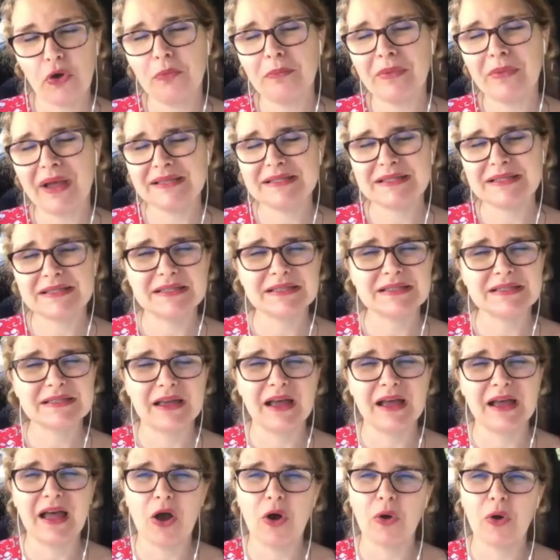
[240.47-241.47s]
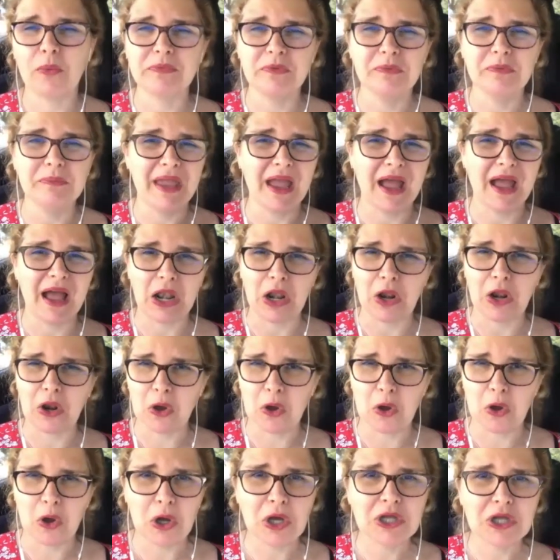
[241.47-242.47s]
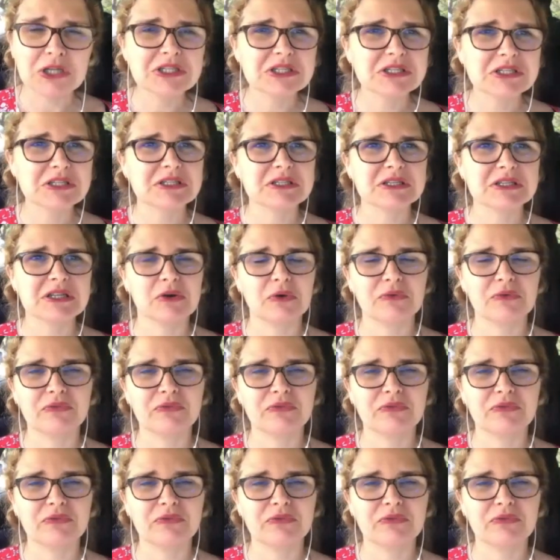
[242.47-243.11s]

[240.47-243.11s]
my sister helped me a lot, of